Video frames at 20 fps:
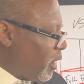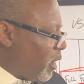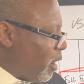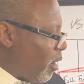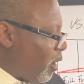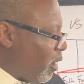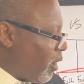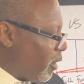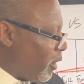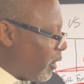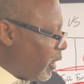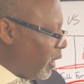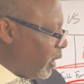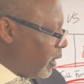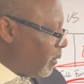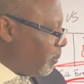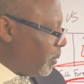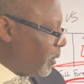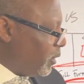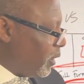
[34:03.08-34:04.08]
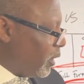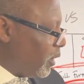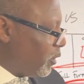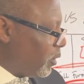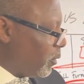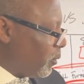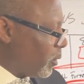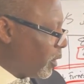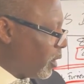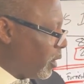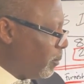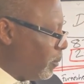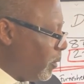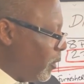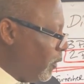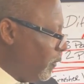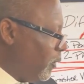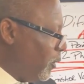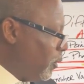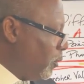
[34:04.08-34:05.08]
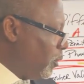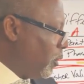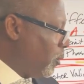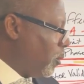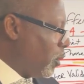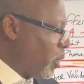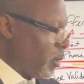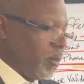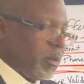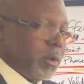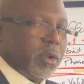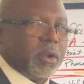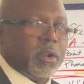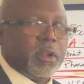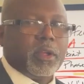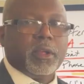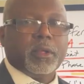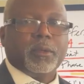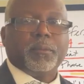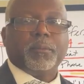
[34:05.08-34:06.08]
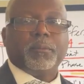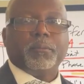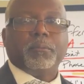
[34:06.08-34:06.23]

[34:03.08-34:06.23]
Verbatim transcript: are in the position, we're gonna move you to where we're gonna